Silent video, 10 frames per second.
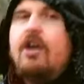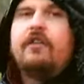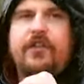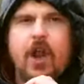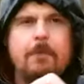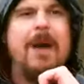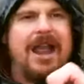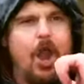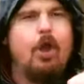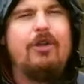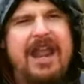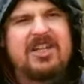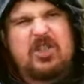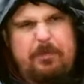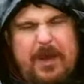from my own
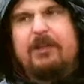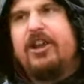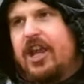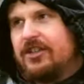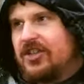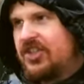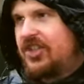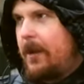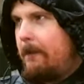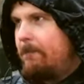experience.